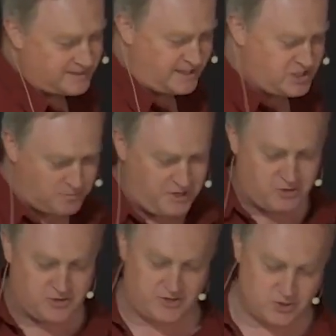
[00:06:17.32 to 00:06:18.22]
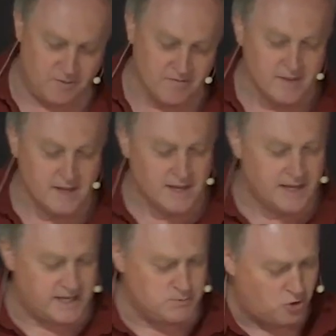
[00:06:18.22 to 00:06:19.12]
So it's going to be controversial.
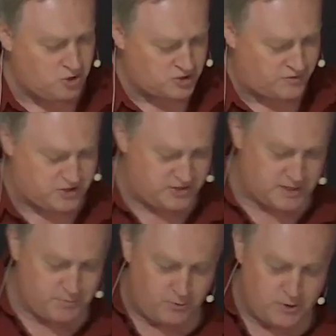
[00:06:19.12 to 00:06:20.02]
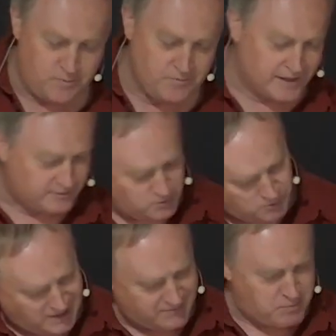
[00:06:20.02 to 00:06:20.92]
It gets more controversial than this, but we'll,
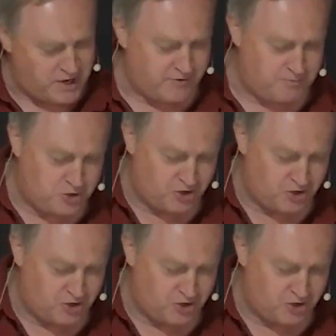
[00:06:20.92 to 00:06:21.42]
we'll have a break from